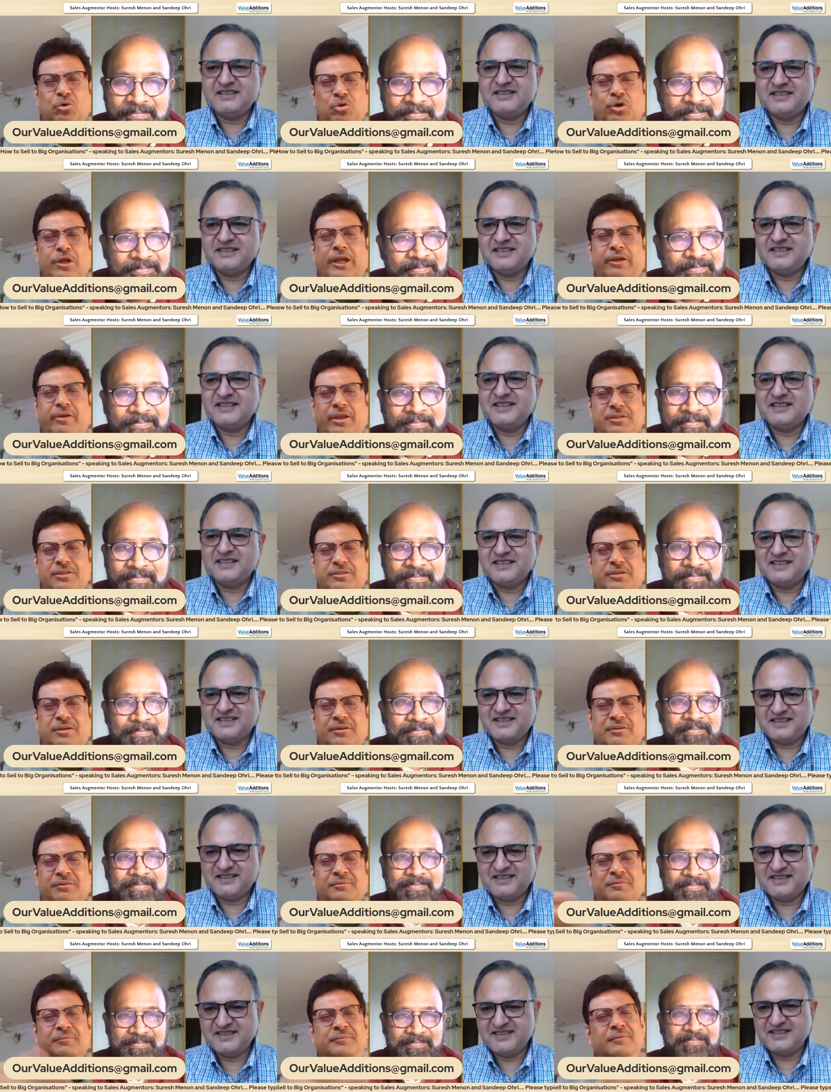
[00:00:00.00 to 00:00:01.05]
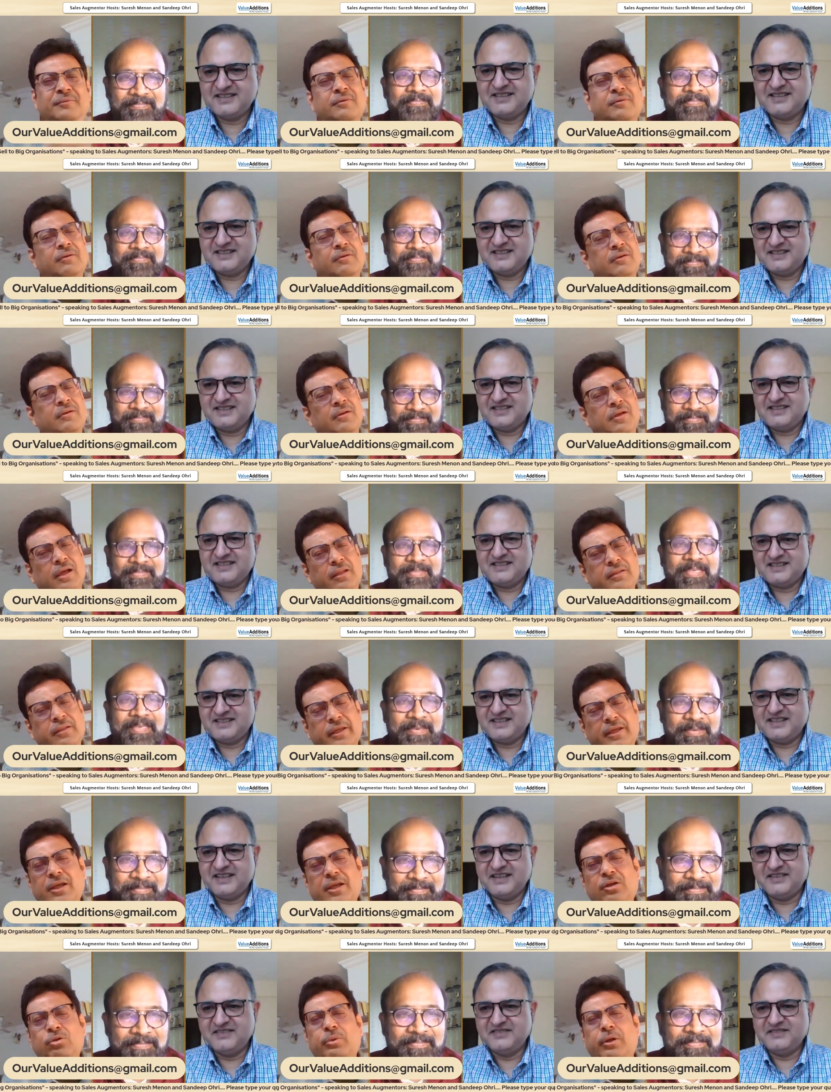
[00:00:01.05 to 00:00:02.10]
Speaker 1: how to get registered, and they yeah.
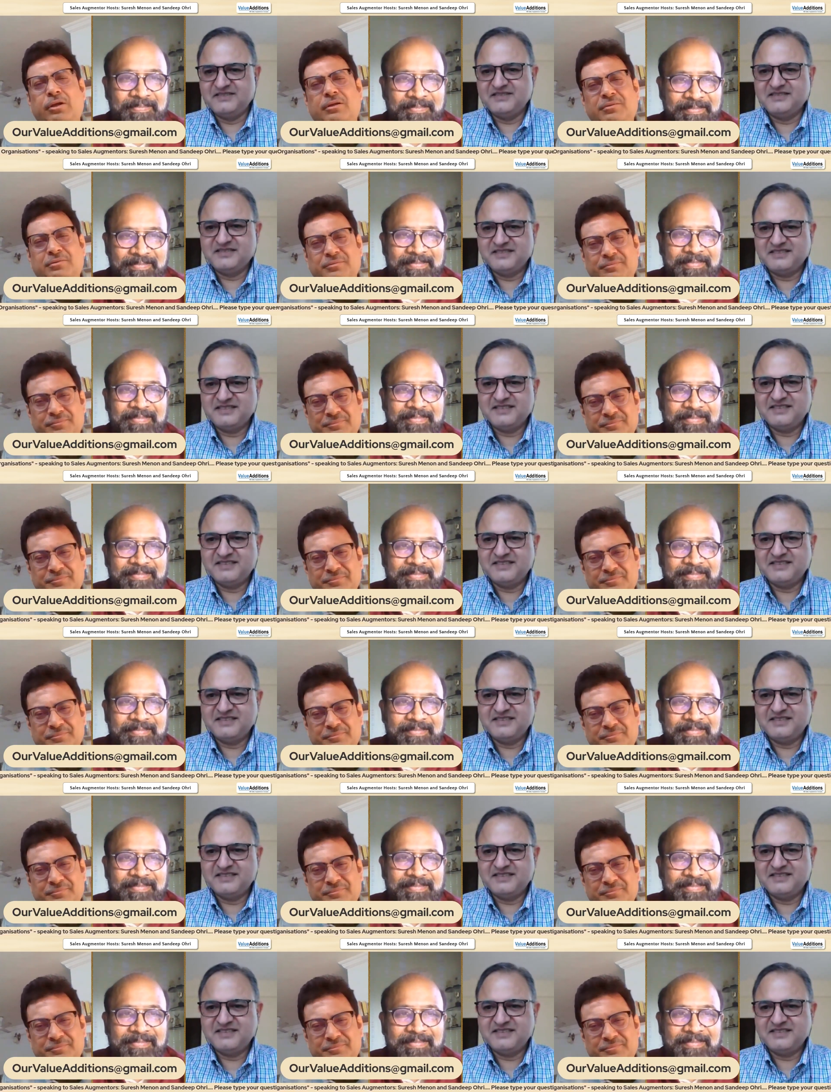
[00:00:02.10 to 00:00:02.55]
can do it.